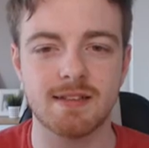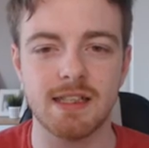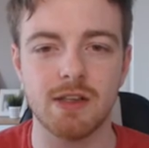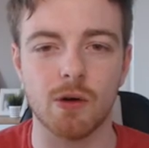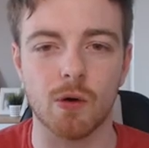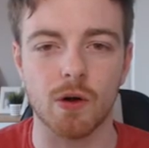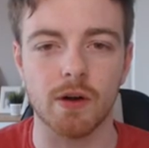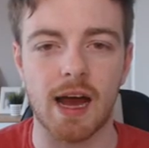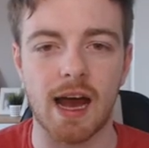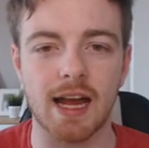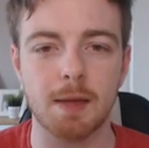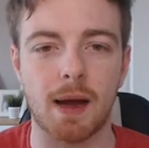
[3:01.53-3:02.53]
C or on
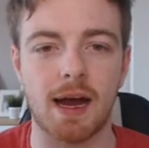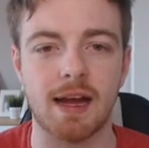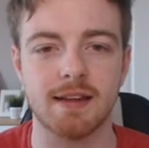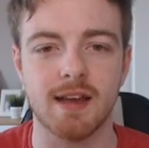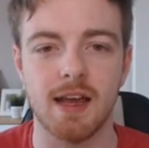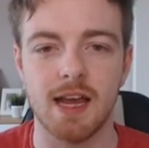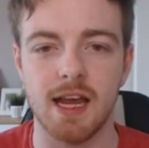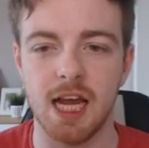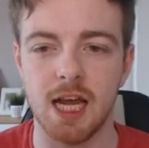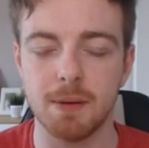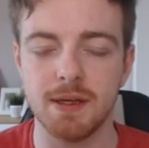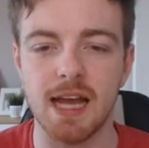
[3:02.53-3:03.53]
iPad.
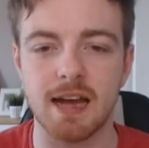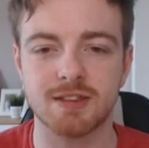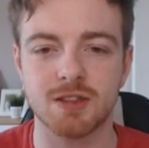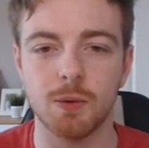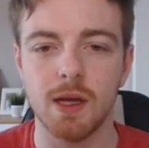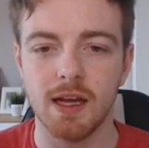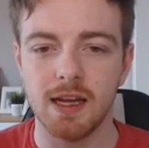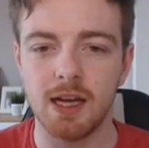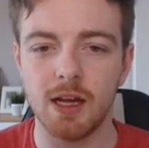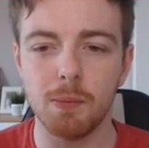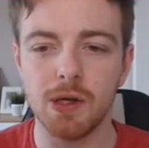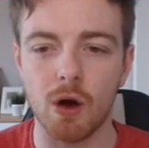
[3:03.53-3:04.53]
Uh, but yeah, so
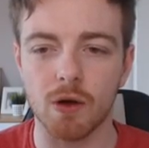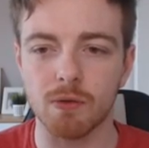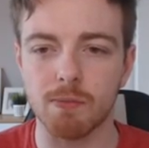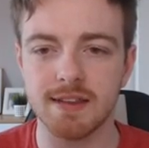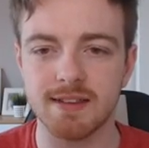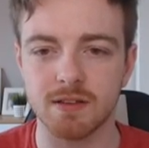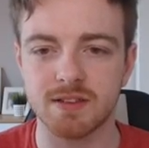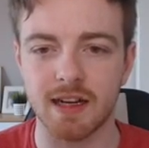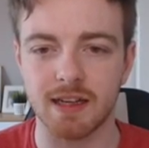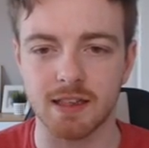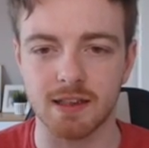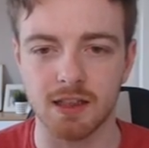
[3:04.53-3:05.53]
here we are right
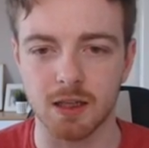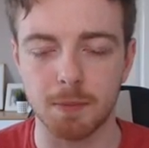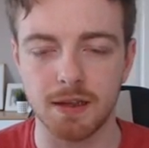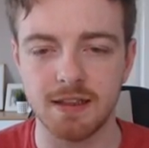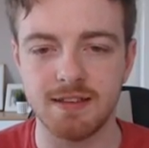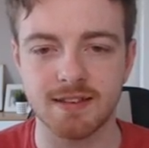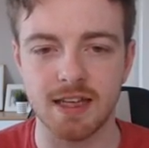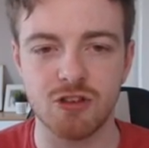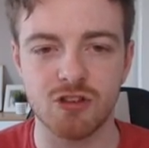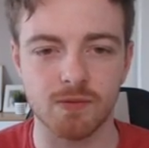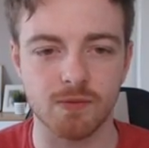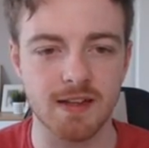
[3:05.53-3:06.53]
outside the little police
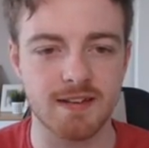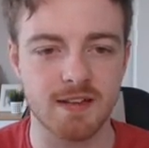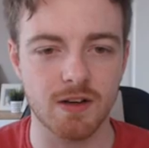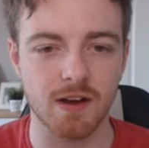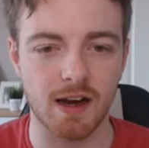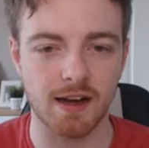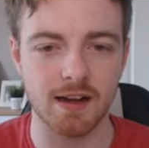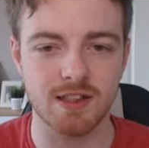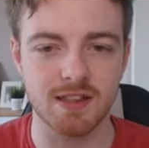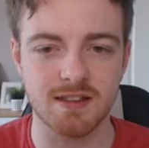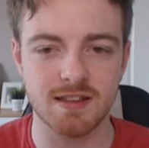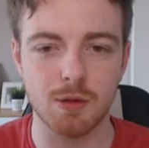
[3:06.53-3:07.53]
station right here, and as
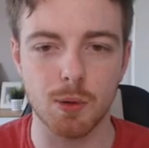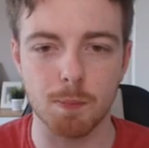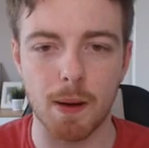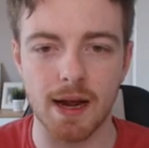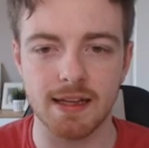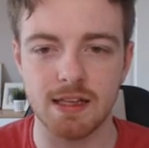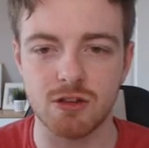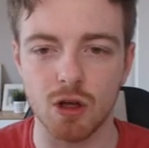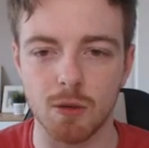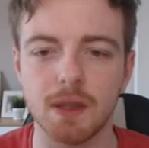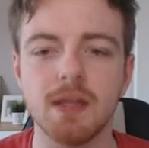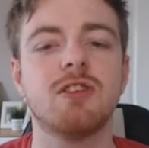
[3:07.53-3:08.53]
you can see, we're by the
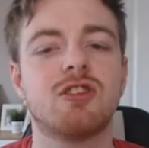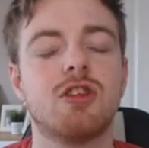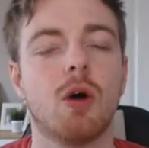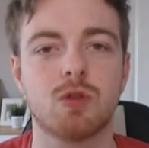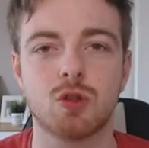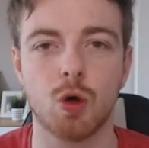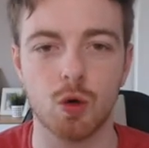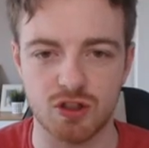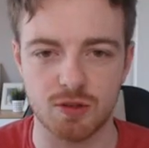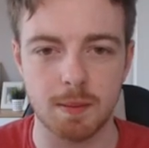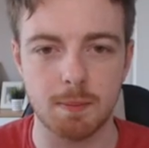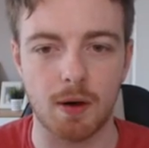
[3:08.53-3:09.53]
do please don't
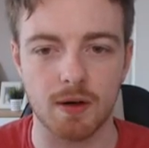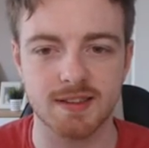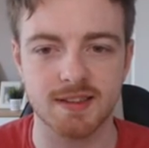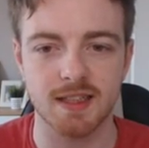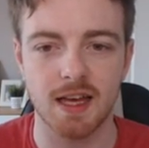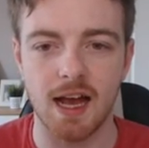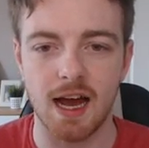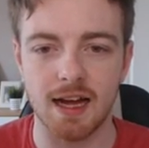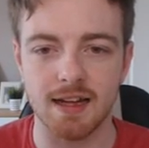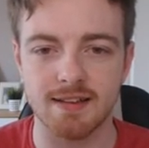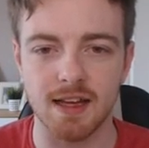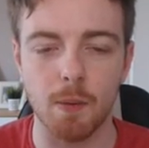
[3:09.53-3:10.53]
touch me box.
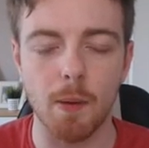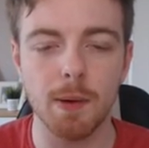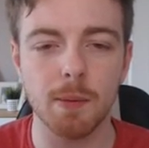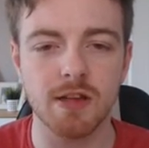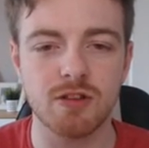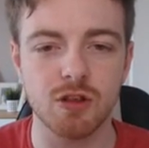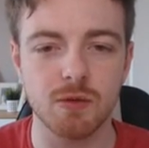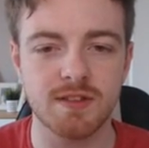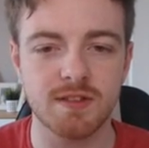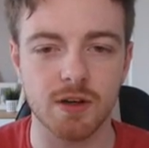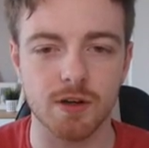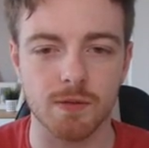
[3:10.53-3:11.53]
And uh, what we want to do
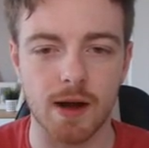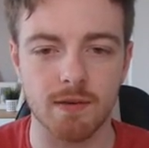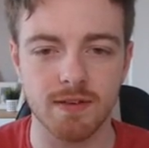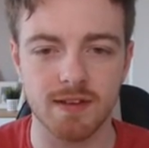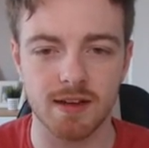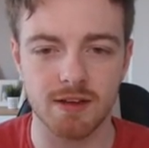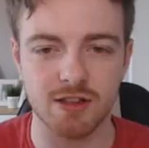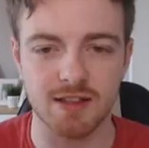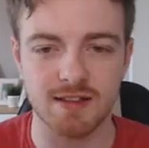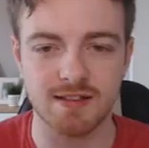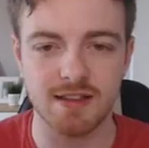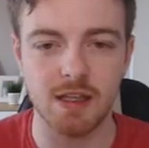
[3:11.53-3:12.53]
is turn around, and as you
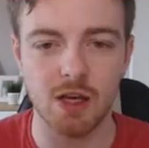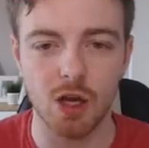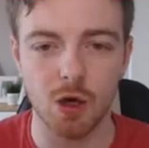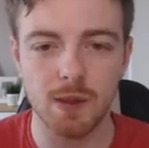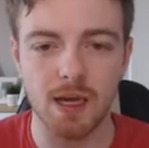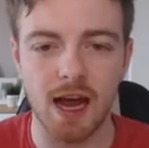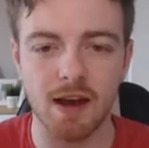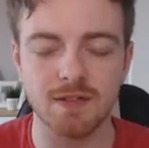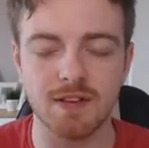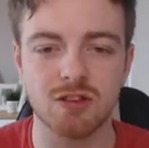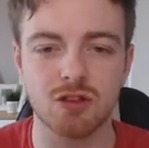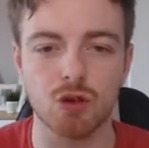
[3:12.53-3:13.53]
can see, we
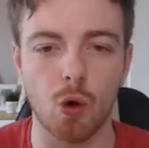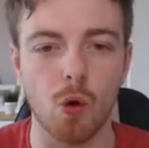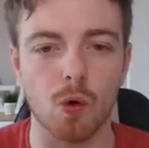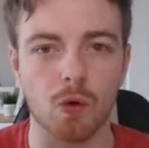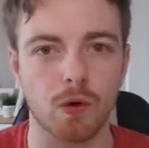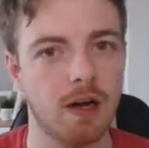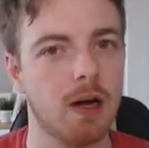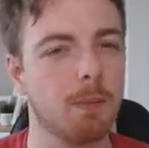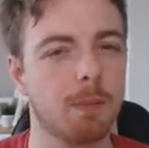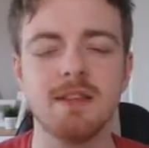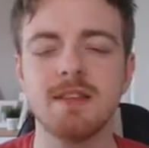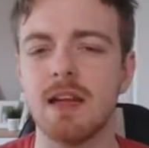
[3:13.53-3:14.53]
have this door.
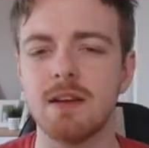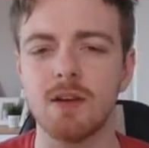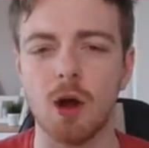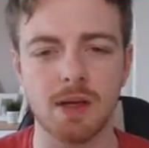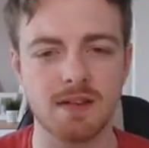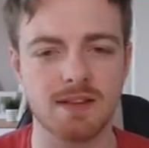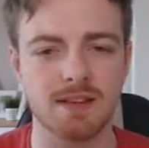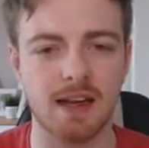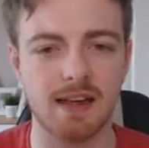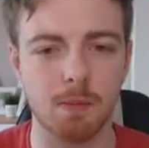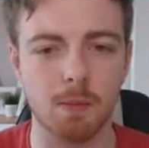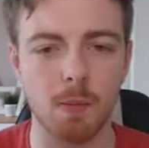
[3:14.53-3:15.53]
But instead of going
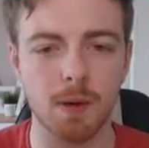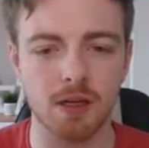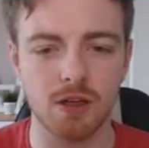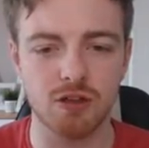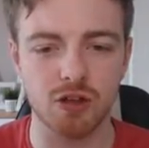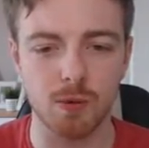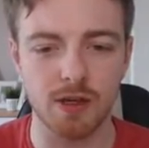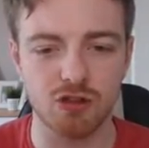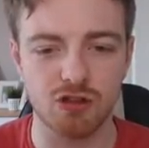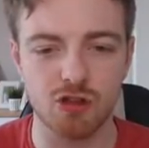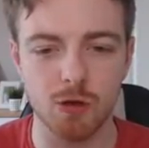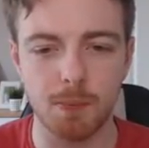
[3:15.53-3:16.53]
inside it, what we're going to do
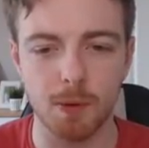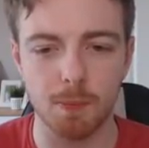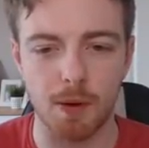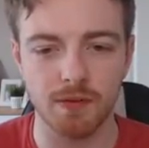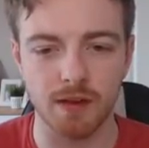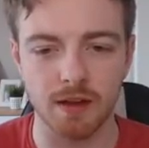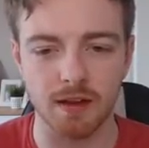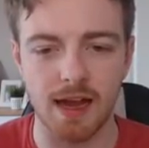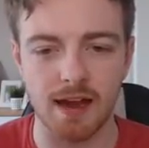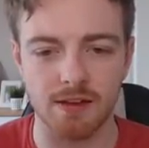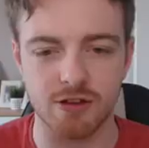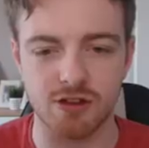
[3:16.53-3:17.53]
is jump up on the
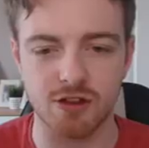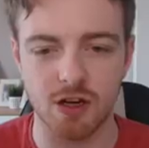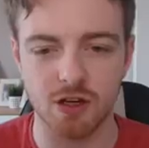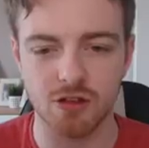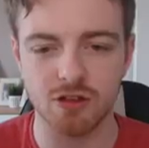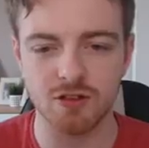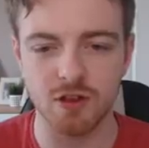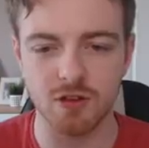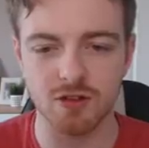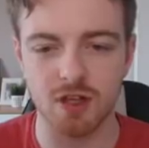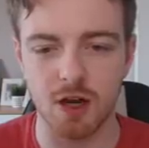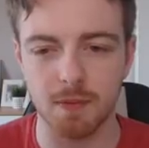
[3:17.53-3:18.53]
ledge, just
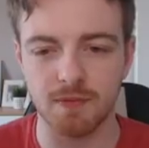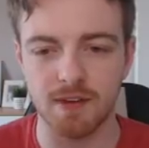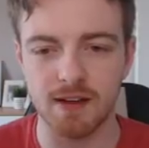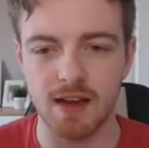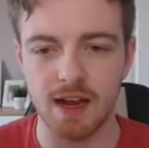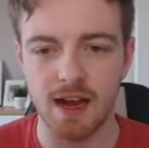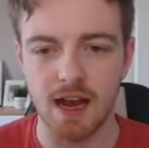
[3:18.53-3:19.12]
on top of it,